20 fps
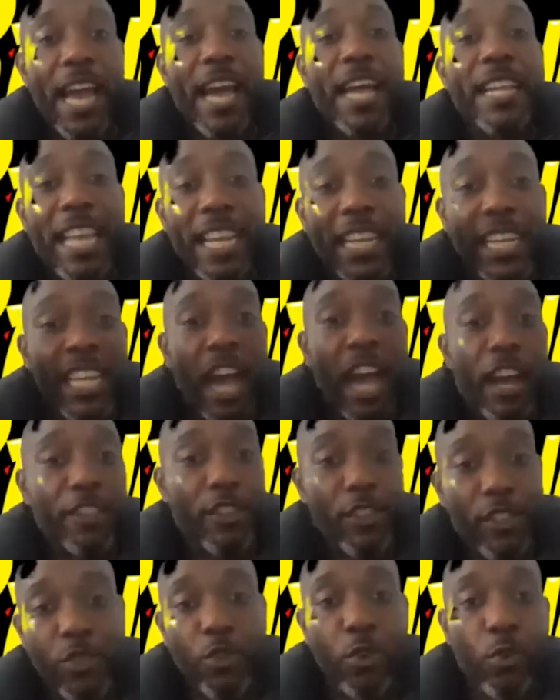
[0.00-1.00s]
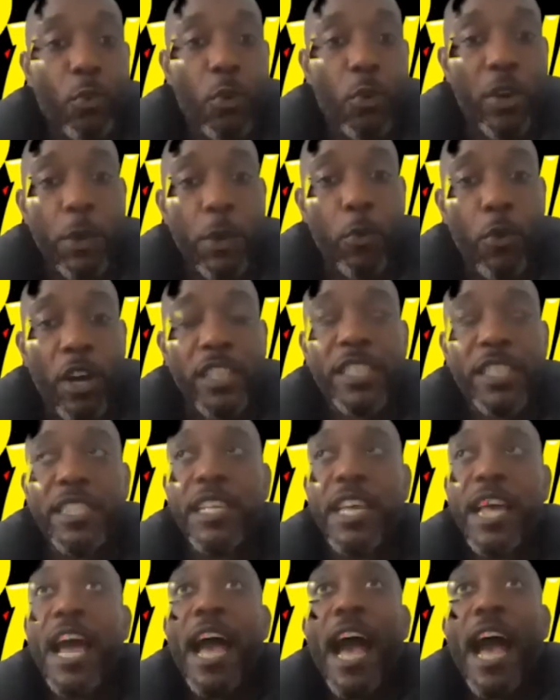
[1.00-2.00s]
And then he understood what it was.
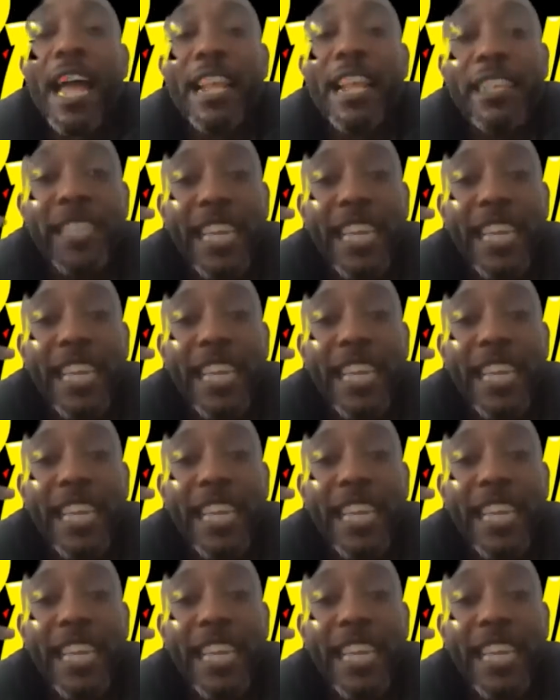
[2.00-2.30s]
And